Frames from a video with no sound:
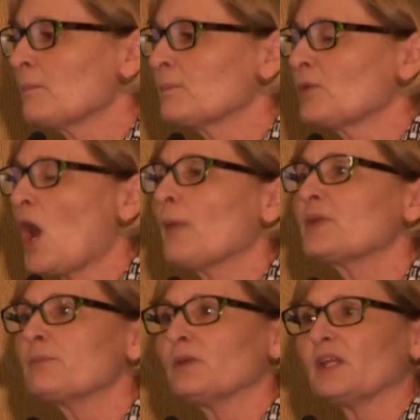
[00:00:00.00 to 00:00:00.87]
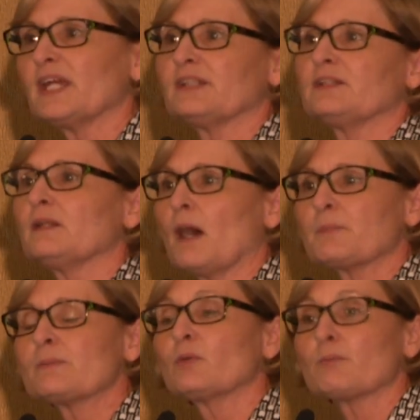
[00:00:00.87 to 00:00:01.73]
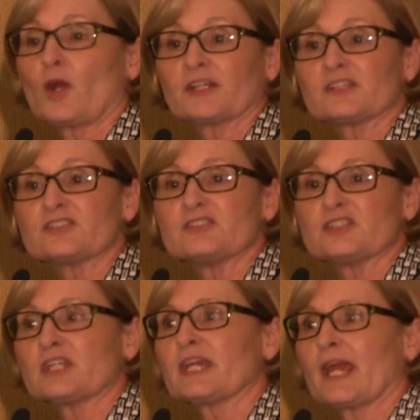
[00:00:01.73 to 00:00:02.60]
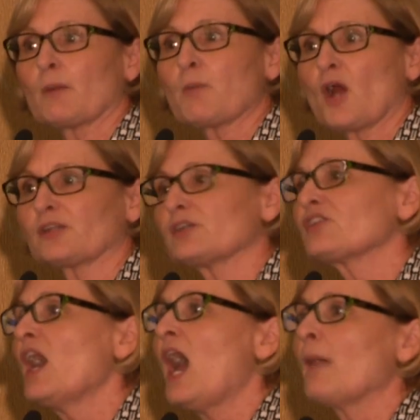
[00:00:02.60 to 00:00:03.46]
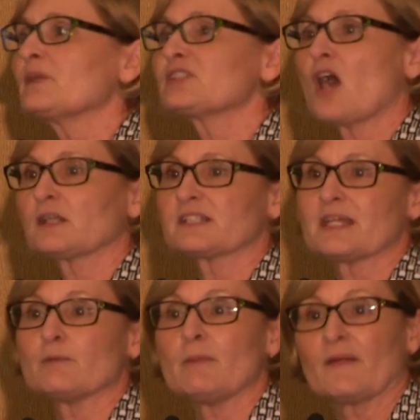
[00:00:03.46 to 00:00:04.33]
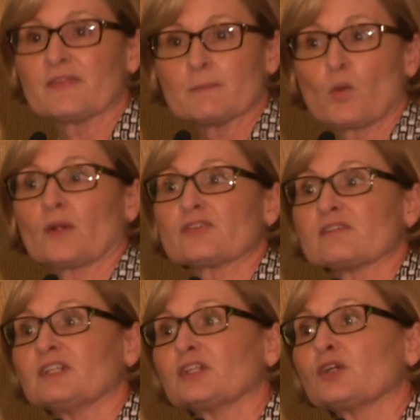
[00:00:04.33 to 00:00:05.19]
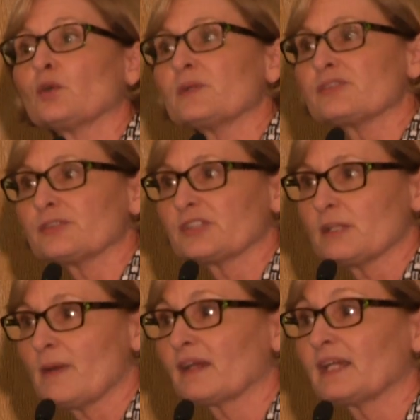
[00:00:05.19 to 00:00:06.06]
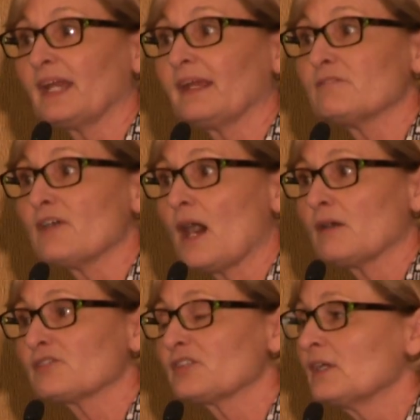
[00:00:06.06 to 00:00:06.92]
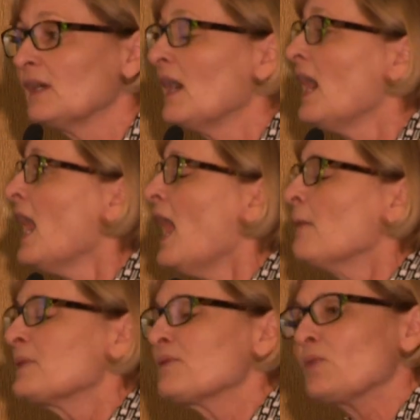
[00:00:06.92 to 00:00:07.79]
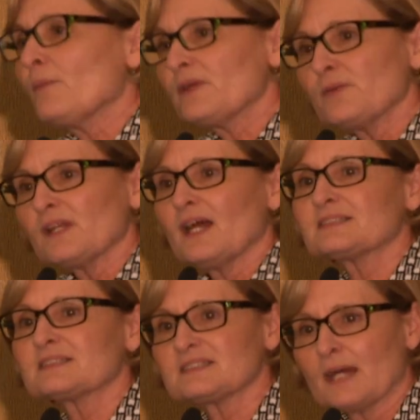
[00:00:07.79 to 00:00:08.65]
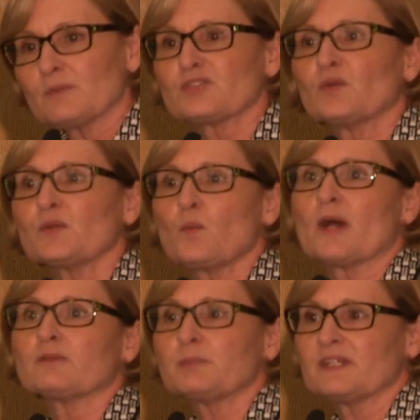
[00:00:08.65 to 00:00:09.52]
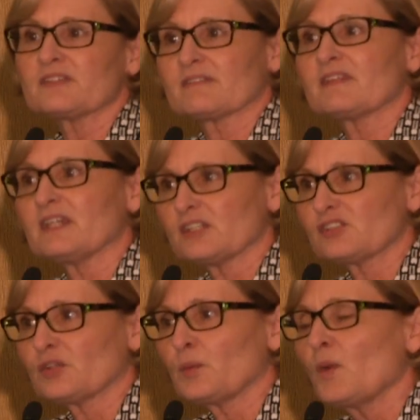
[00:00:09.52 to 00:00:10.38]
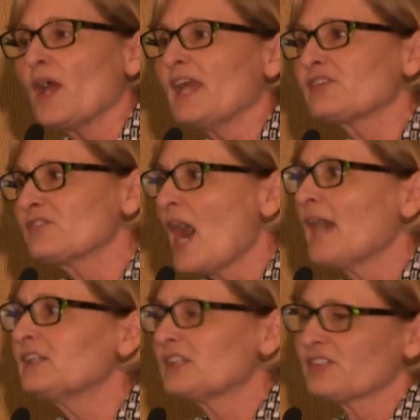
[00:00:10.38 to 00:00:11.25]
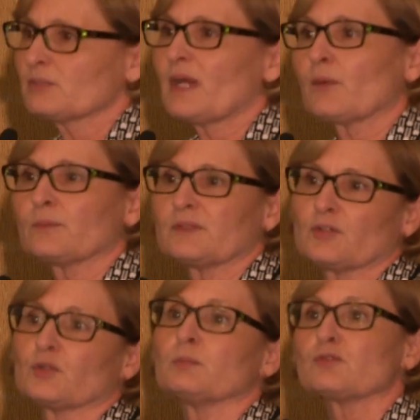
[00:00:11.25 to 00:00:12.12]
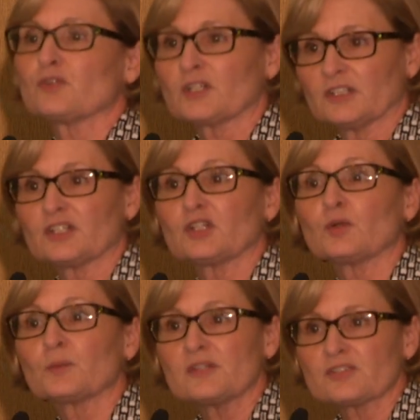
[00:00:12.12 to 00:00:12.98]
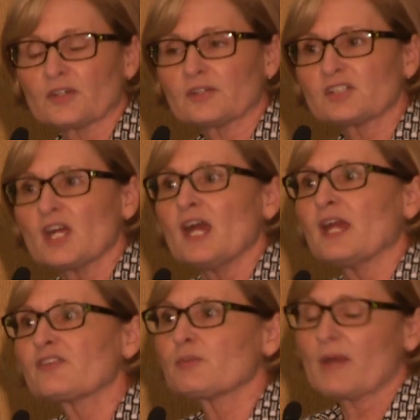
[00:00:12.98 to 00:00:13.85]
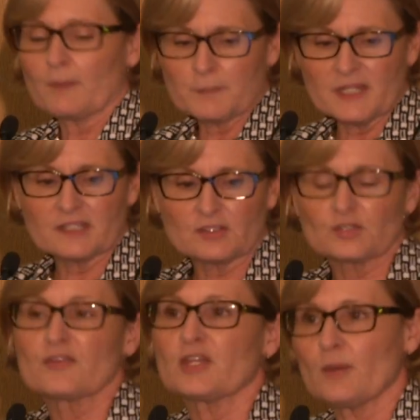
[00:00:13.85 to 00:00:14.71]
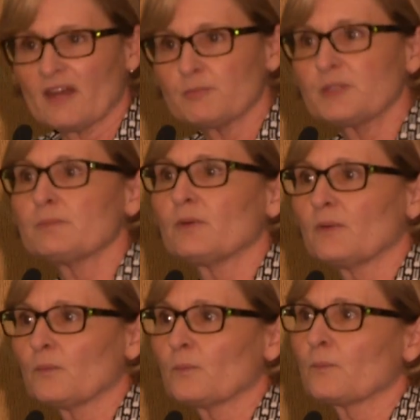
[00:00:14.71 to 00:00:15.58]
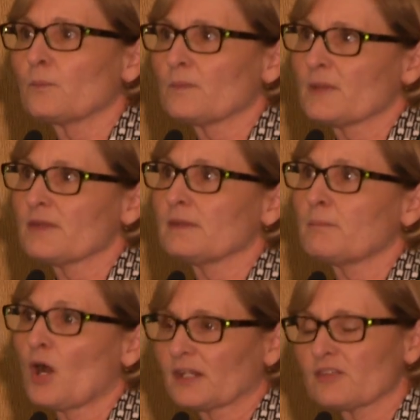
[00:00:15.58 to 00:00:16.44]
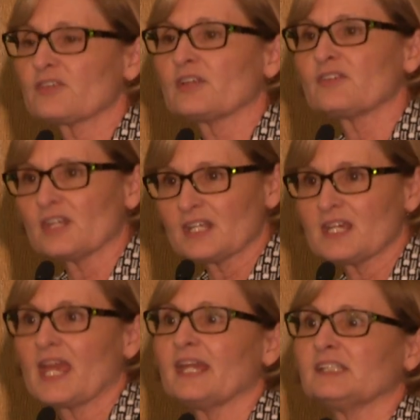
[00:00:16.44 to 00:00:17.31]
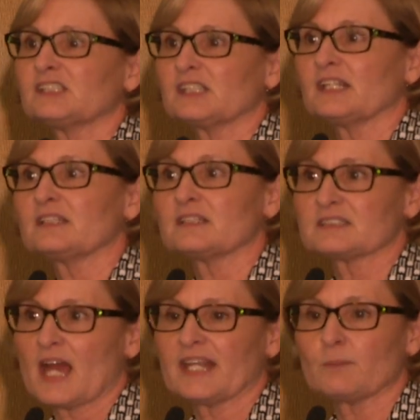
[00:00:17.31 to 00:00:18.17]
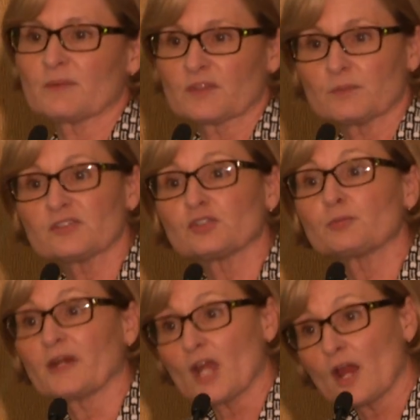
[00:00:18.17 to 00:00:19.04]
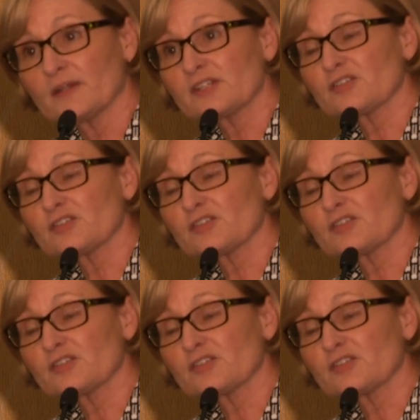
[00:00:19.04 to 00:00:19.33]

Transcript: brought people in, people with Parkinson's and care partners, and we talked to them about the importance of clinical research and about getting involved. But what we realized is that was only one piece of the issue. It's not just about recruitment for clinical research. It's about making sure that you have people with Parkinson's engaged in deciding what the research priorities